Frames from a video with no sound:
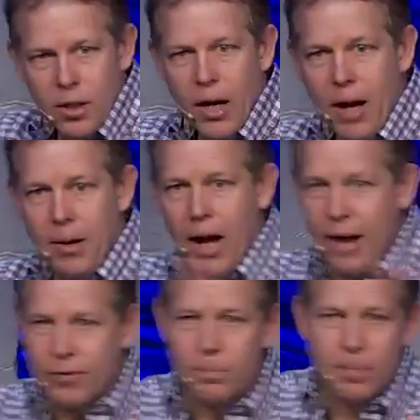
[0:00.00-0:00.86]
I, I
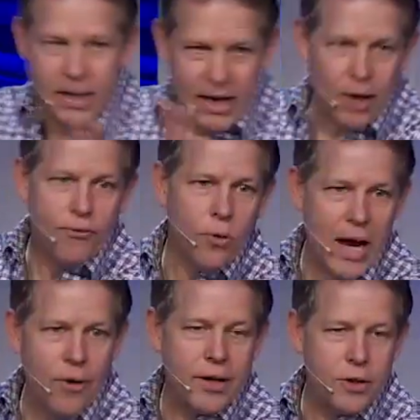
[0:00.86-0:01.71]
have to be careful
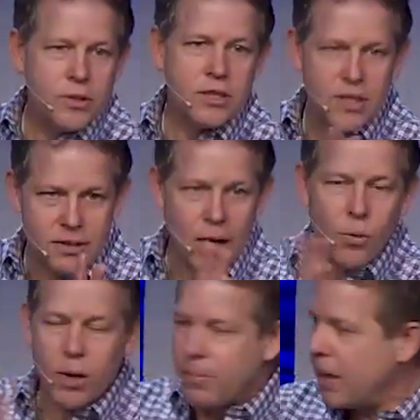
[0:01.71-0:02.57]
how I use this because I
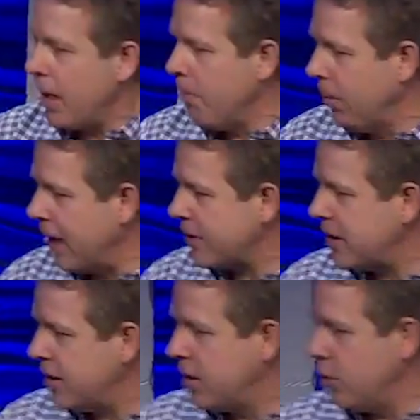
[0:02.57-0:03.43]
want to be a
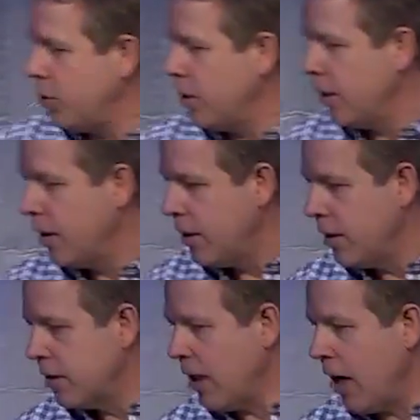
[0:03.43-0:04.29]
blessing to,
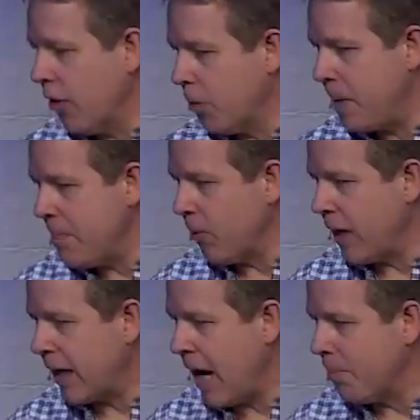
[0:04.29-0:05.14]
to other people
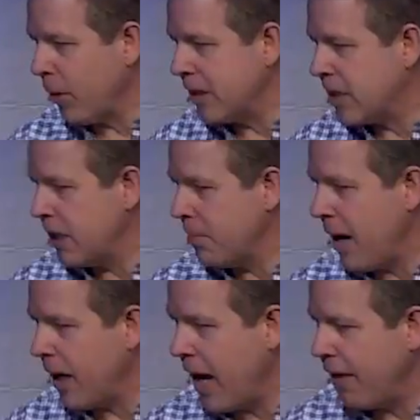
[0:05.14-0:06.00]
that God brings into
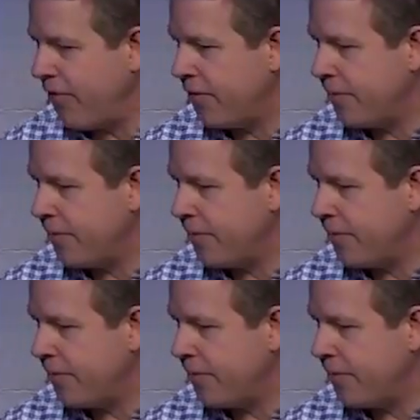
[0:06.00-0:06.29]
my life.